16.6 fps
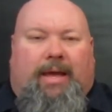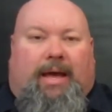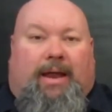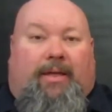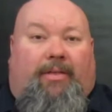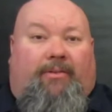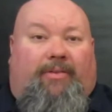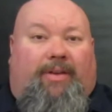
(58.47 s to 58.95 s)

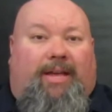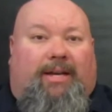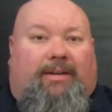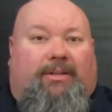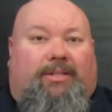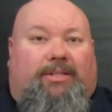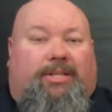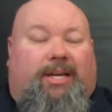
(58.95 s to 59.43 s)
Another
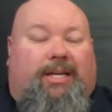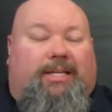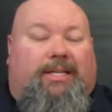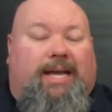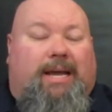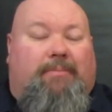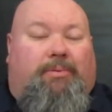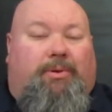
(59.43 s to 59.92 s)
vehicle that's going to
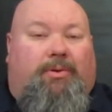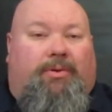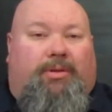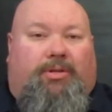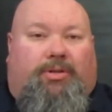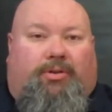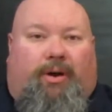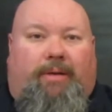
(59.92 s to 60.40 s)
debut at
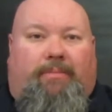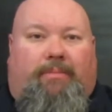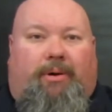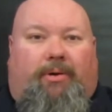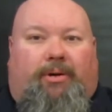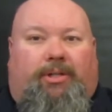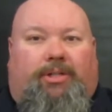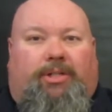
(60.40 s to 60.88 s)
the Detroit
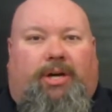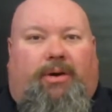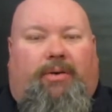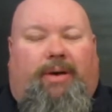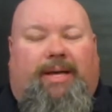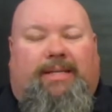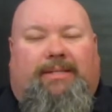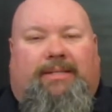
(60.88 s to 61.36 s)
Motor
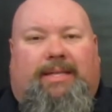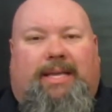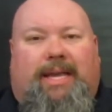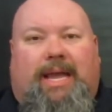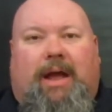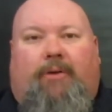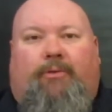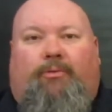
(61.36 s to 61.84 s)
Show is the